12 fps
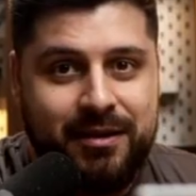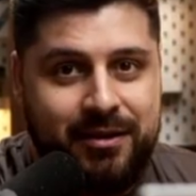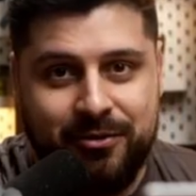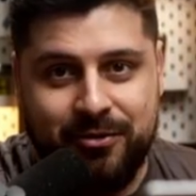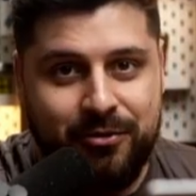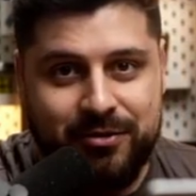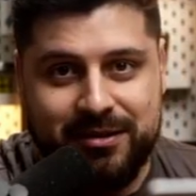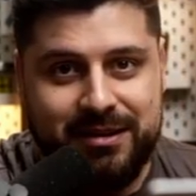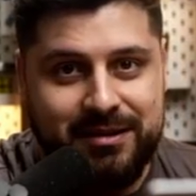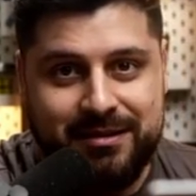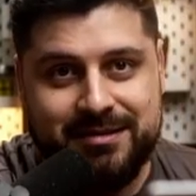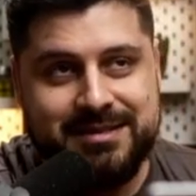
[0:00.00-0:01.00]
or, or
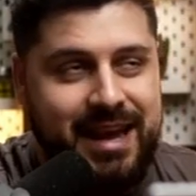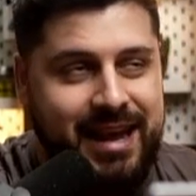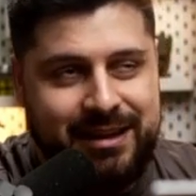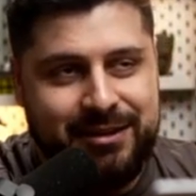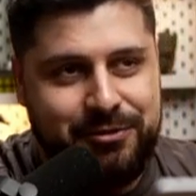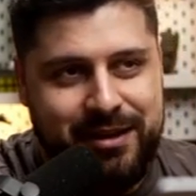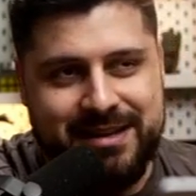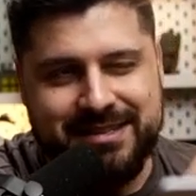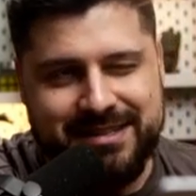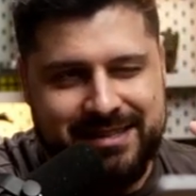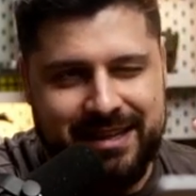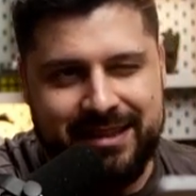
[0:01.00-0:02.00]
the second to last,
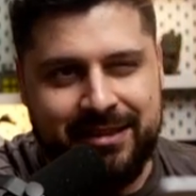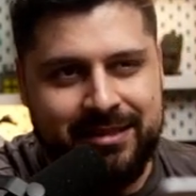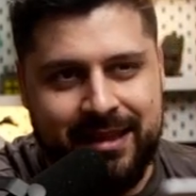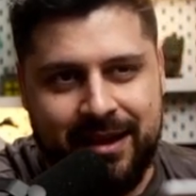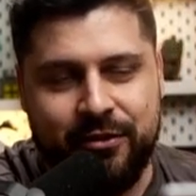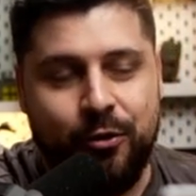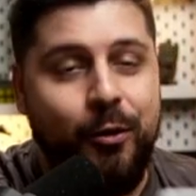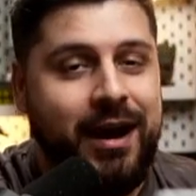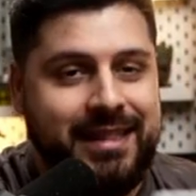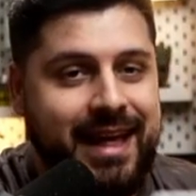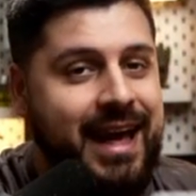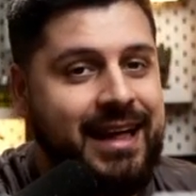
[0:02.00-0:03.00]
because they never
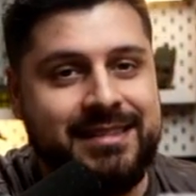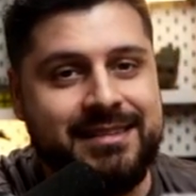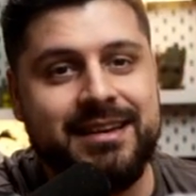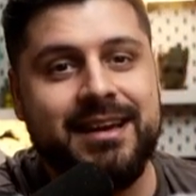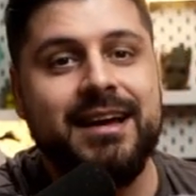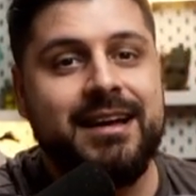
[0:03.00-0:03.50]
quite end,